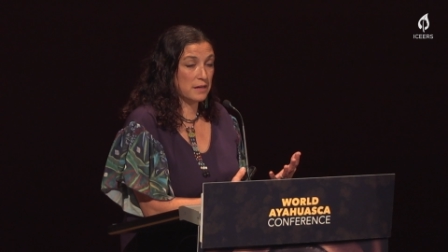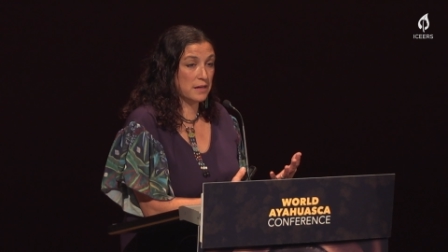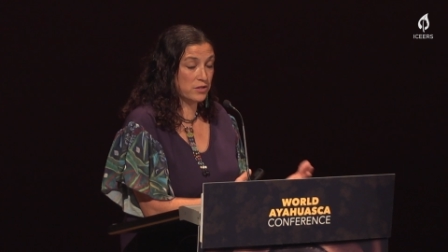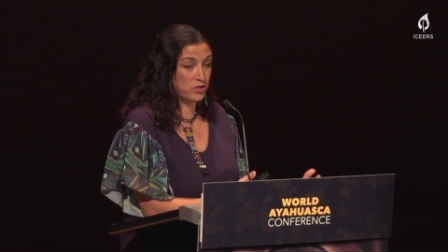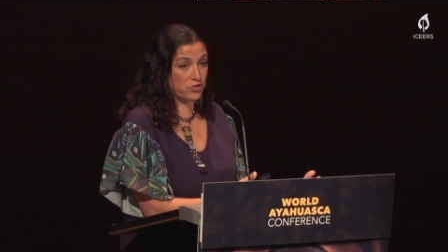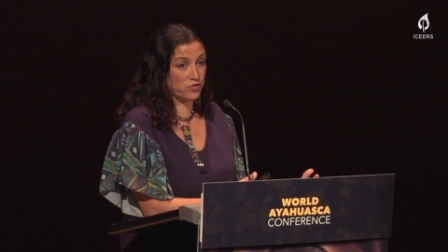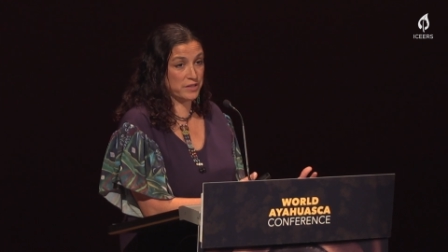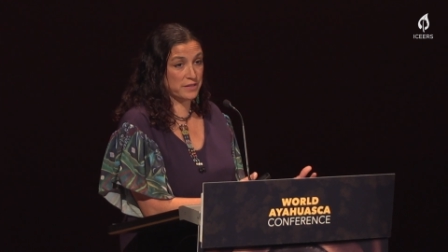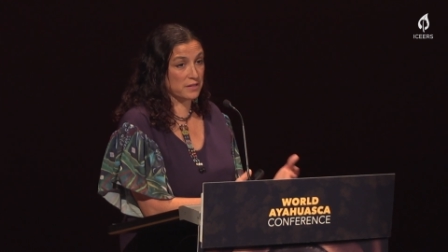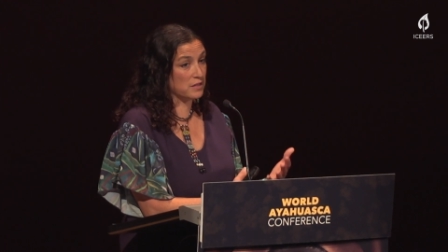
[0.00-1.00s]

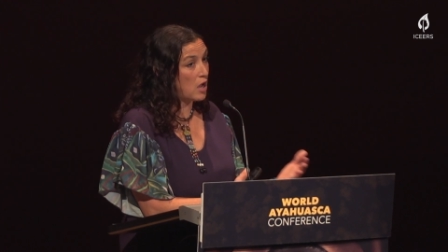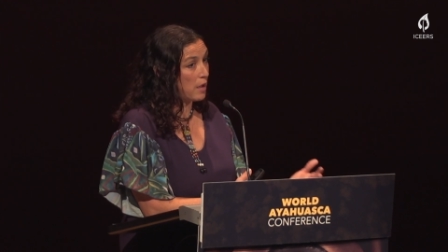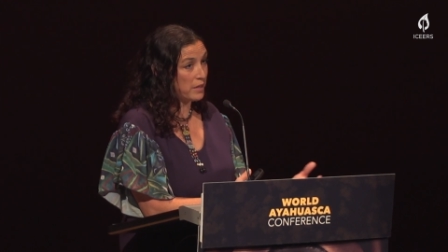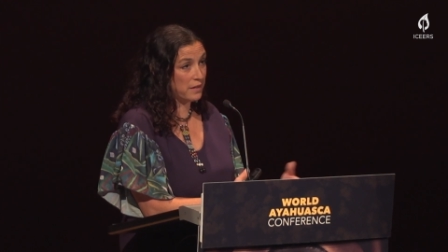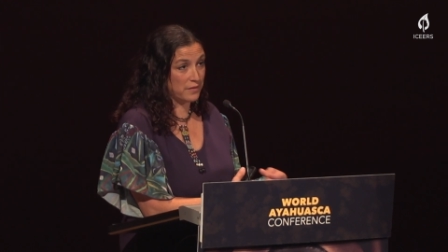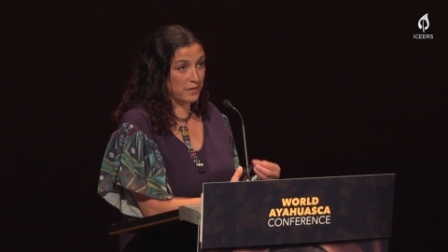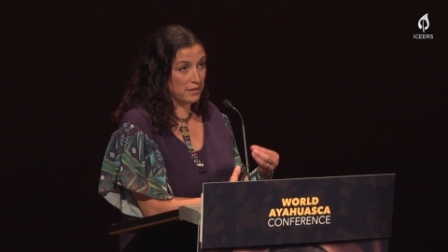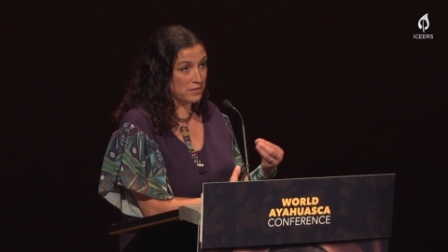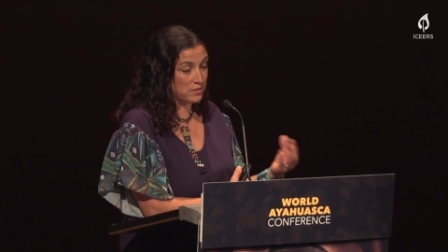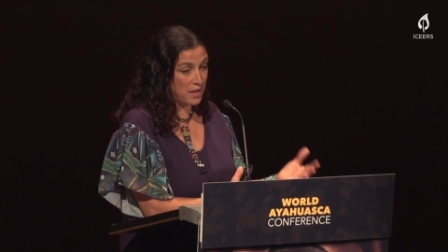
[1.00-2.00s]
industries, the lobby, the
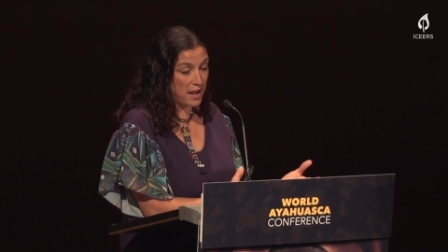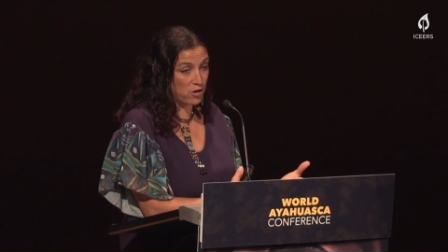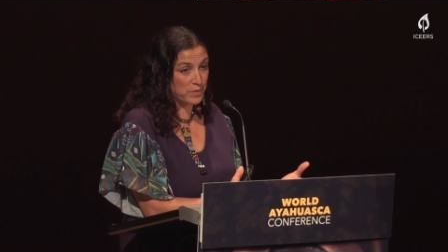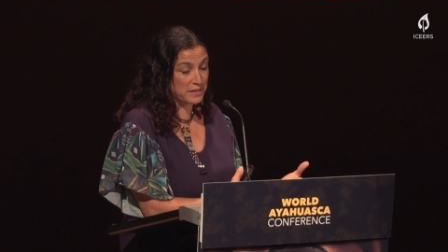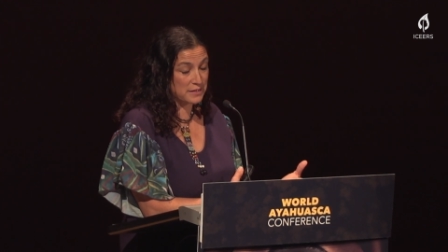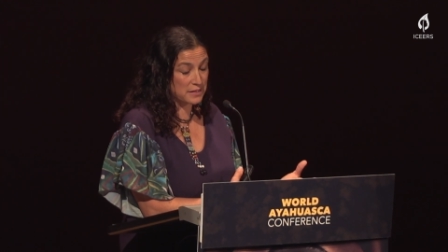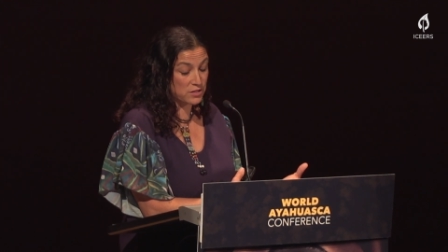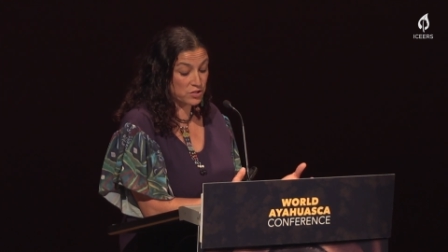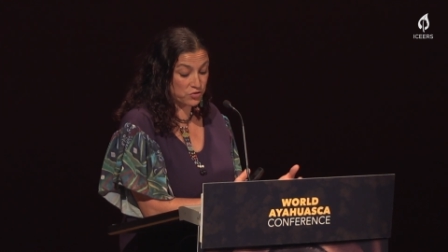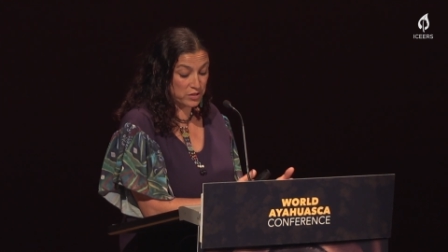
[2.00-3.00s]
agribusiness
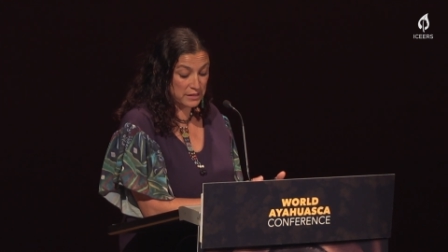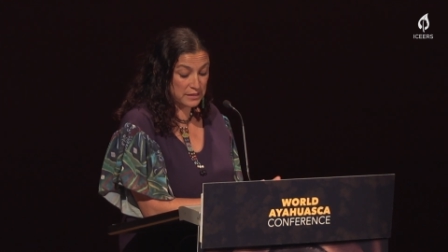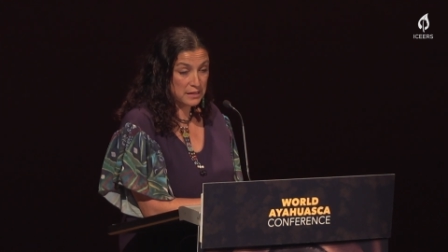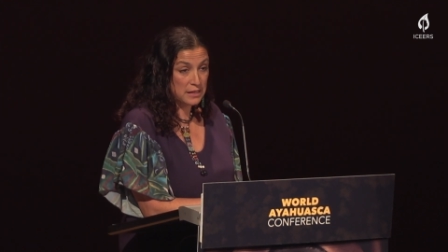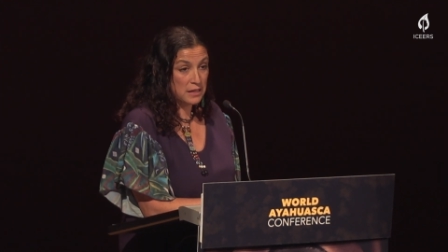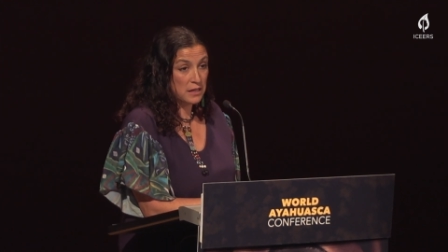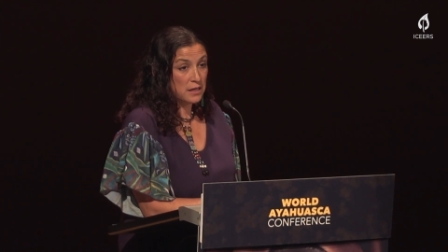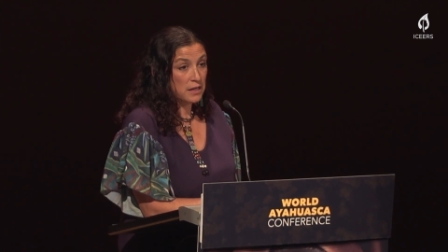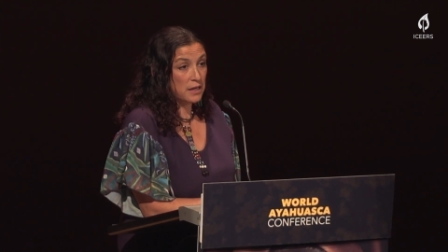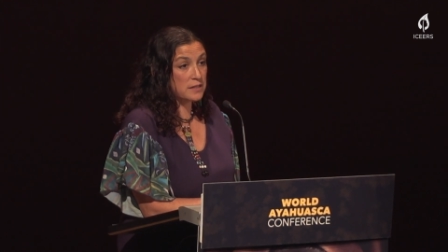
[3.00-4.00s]
industries,
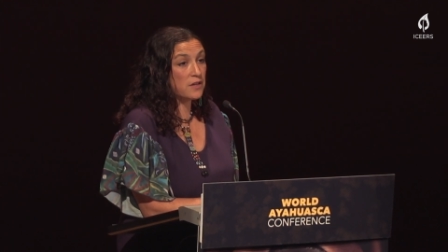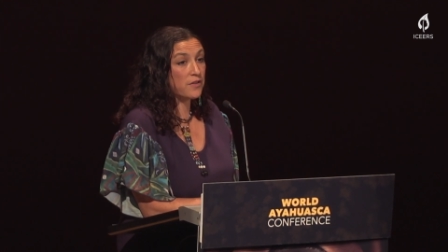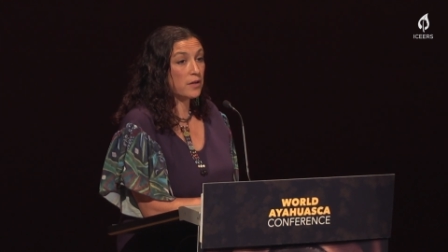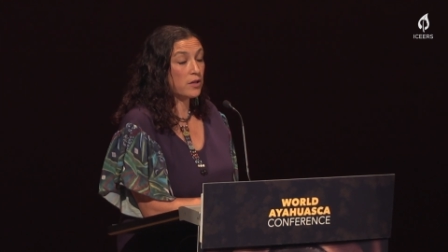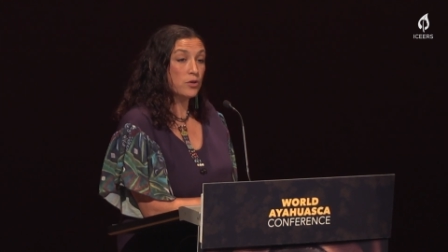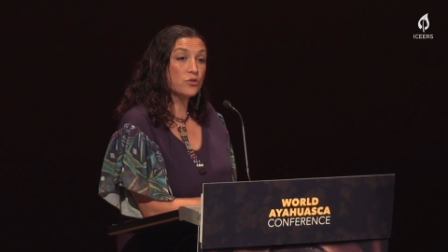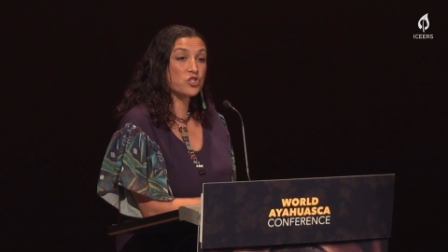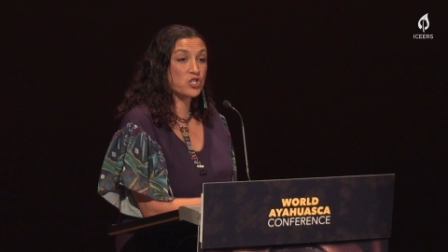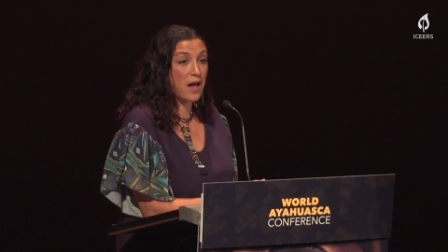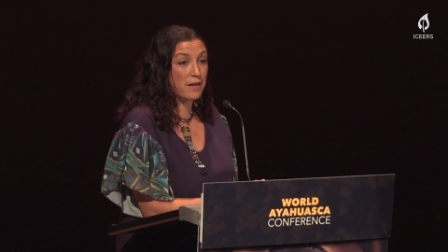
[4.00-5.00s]
it's a
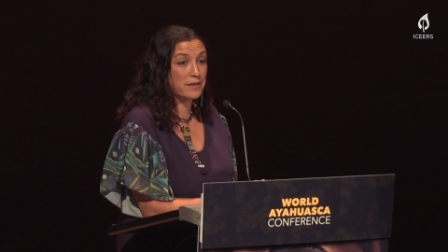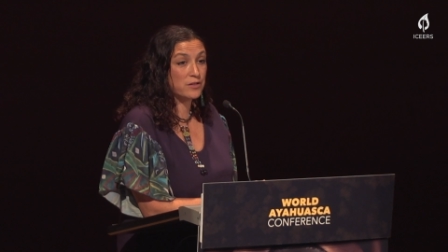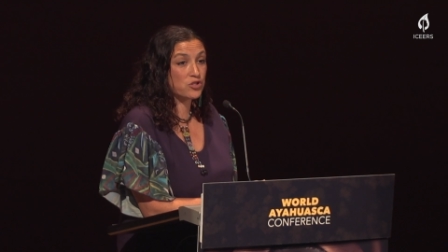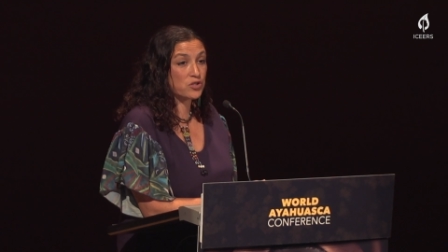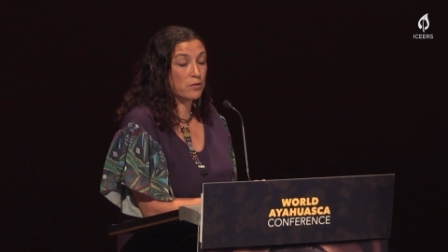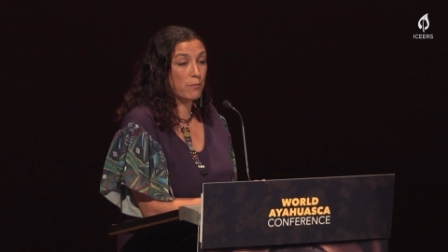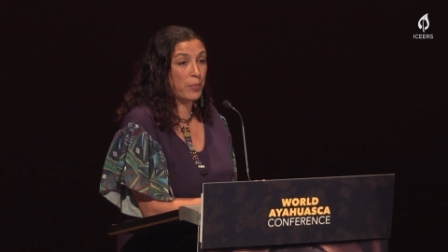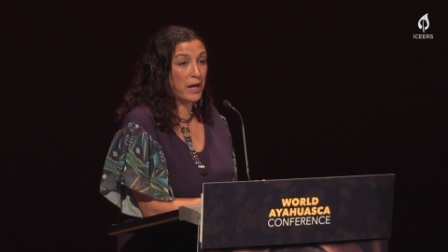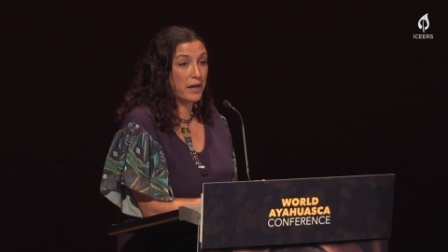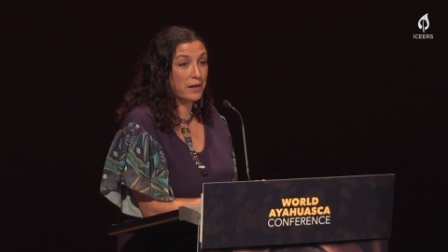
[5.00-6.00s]
huge challenge,
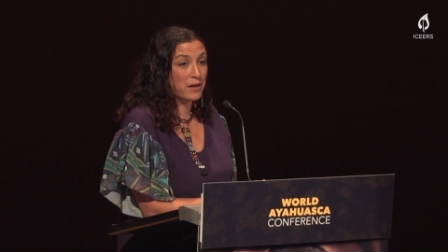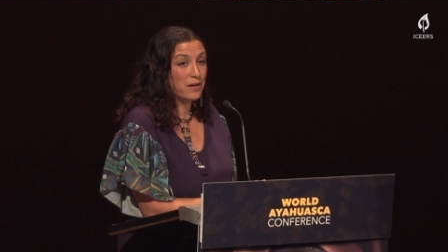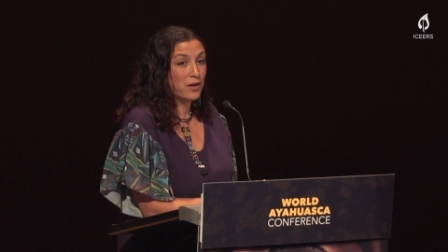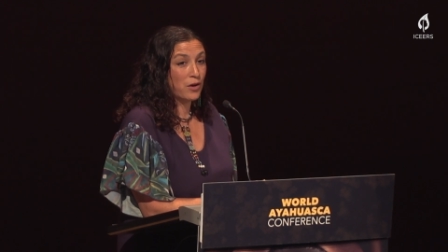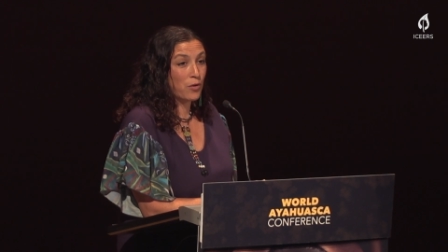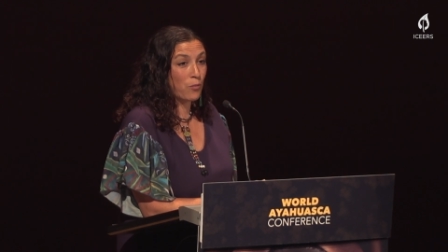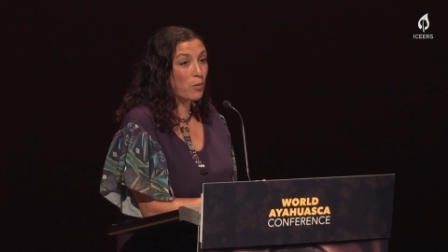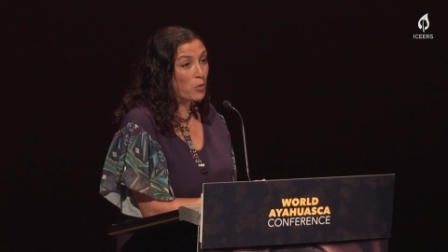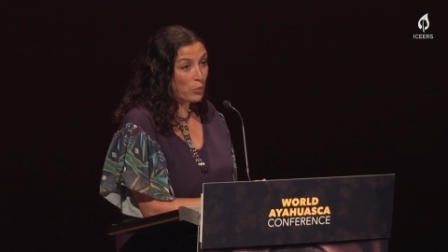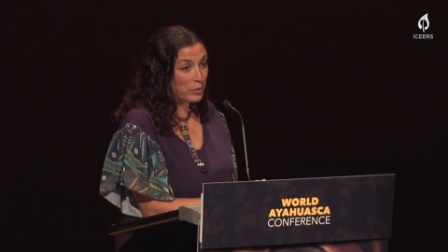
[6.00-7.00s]
but
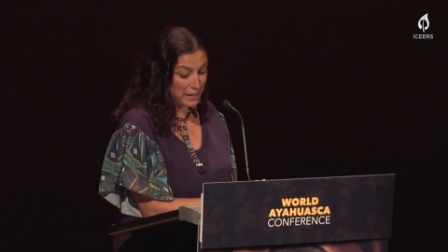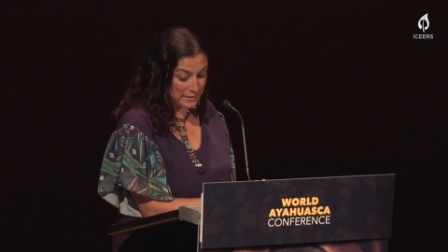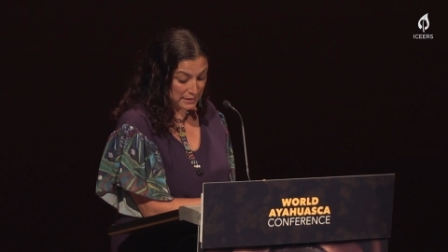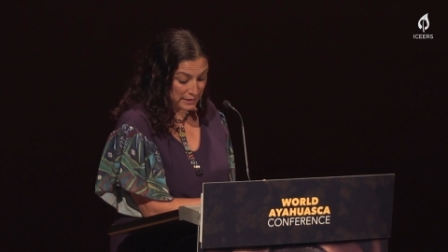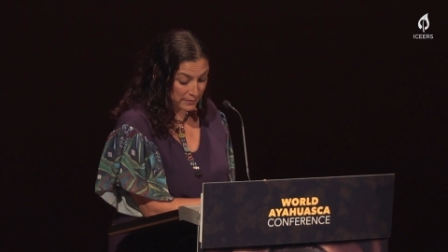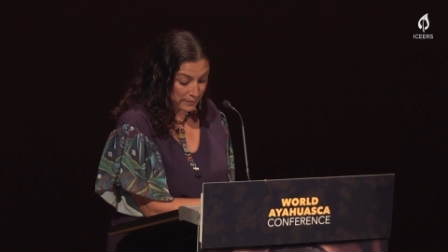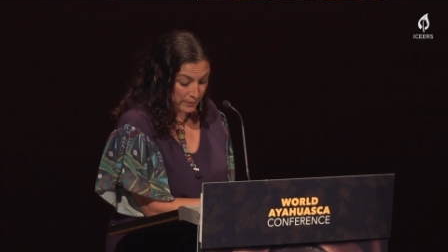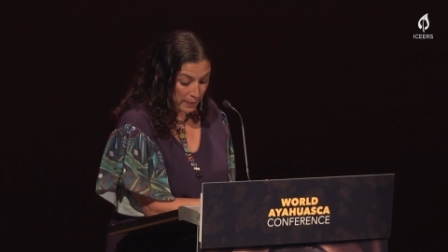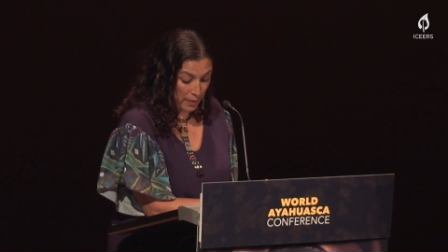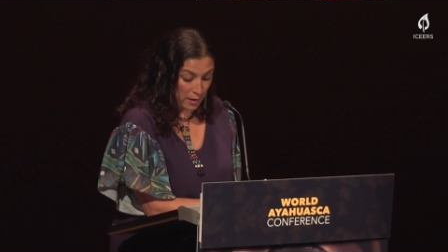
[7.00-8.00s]
we're mobilizing.
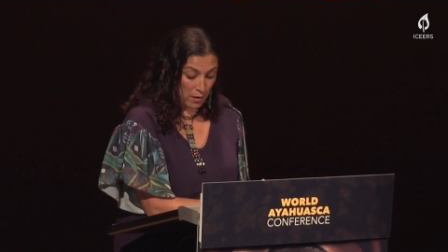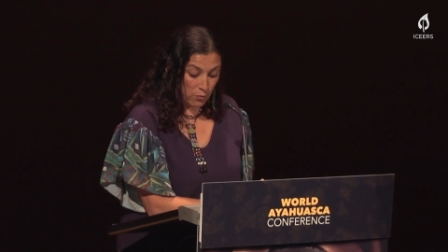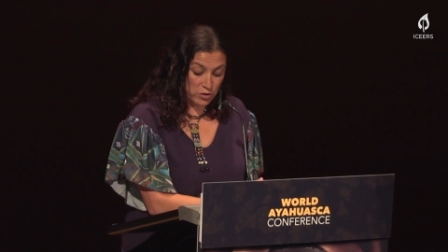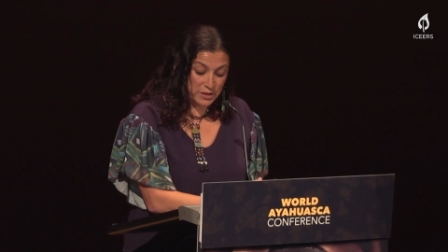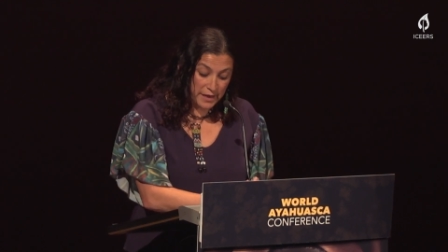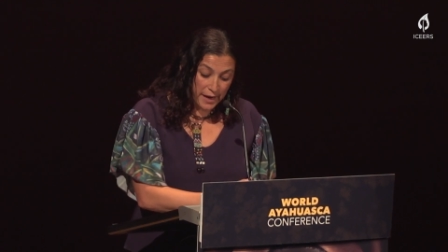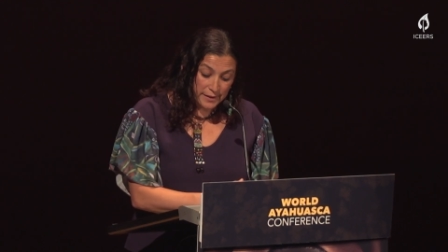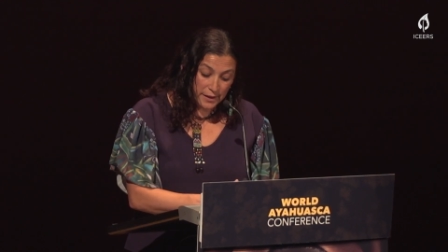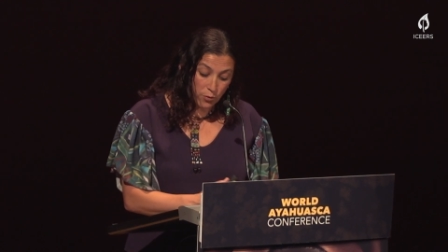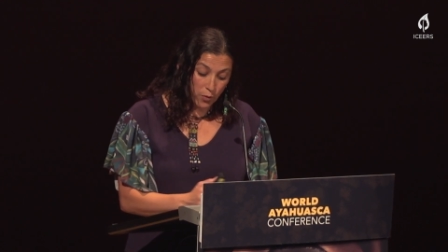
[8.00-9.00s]
We're
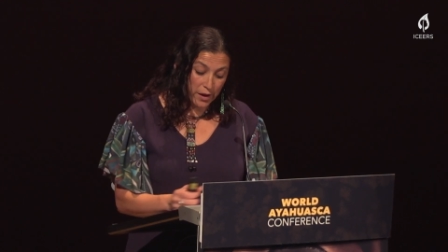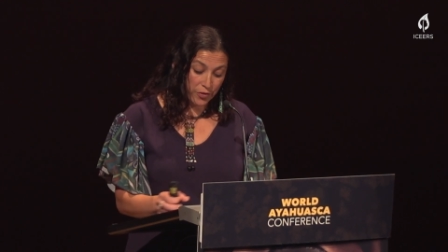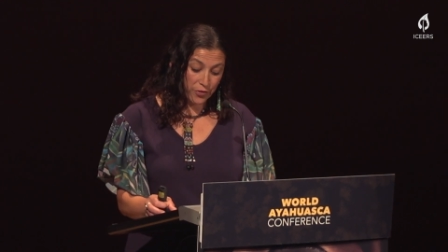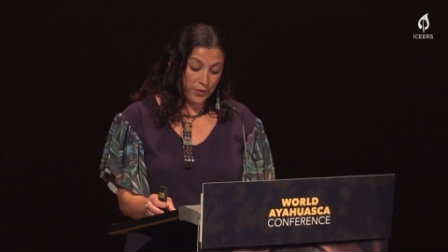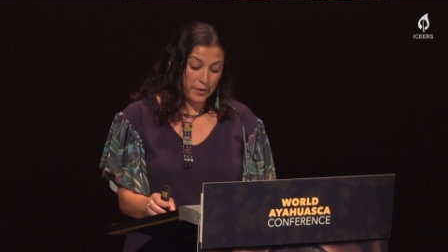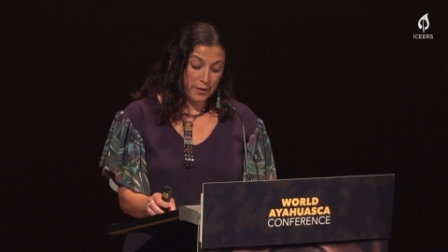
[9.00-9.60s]
standing with